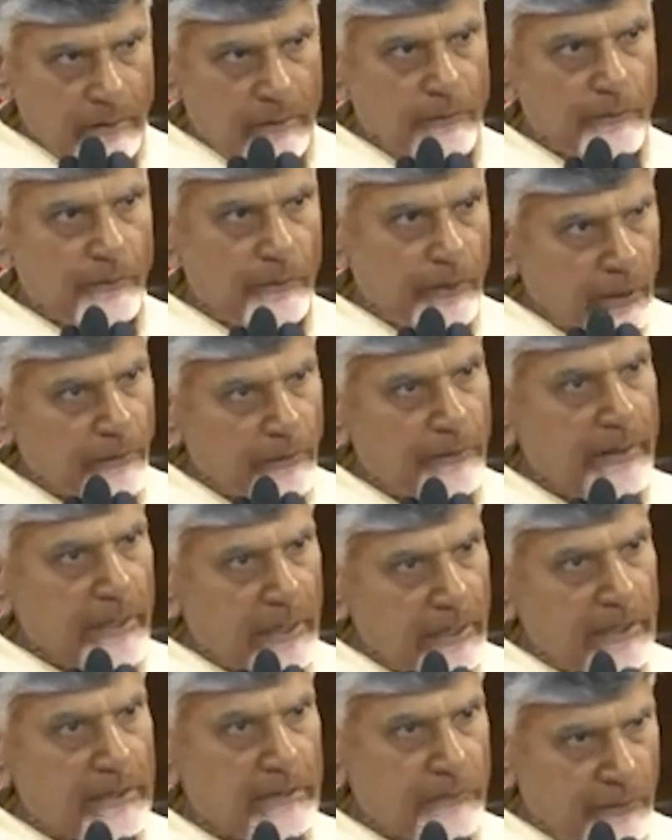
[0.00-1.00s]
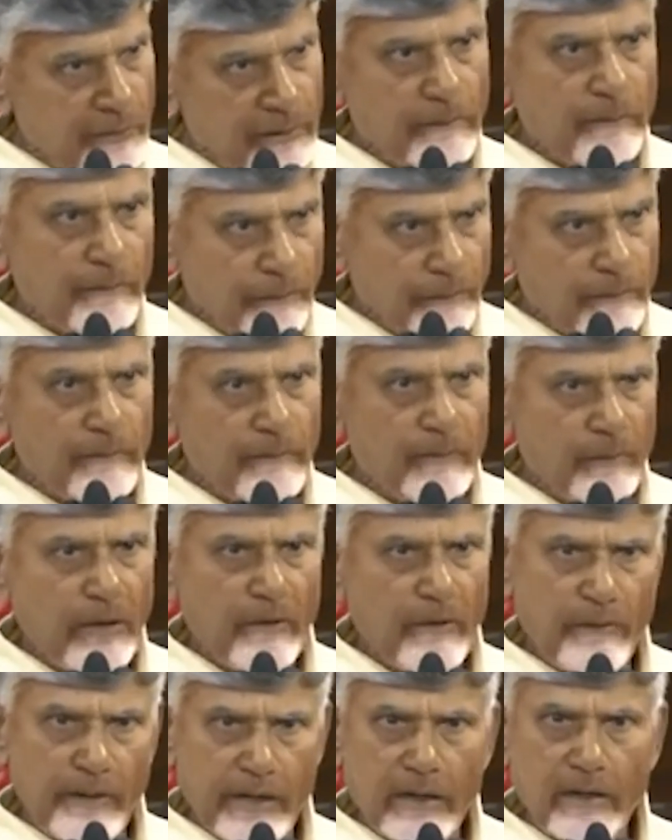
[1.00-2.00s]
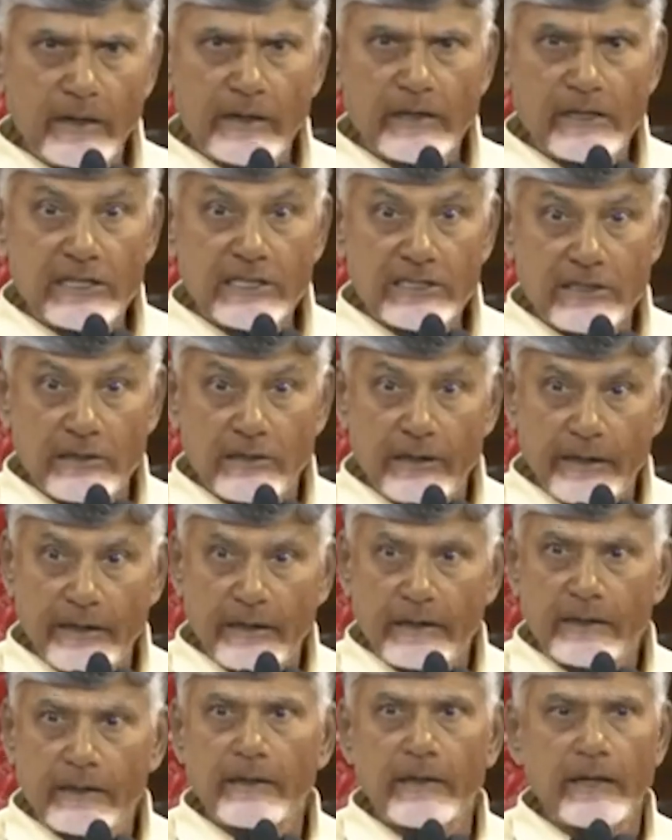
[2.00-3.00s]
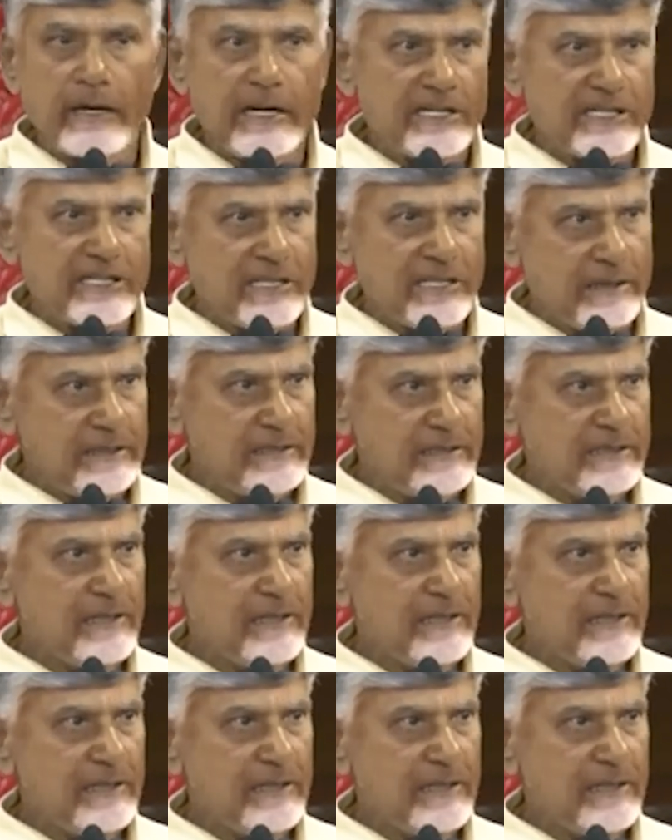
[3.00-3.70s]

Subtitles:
win of the election. We have won historic elections.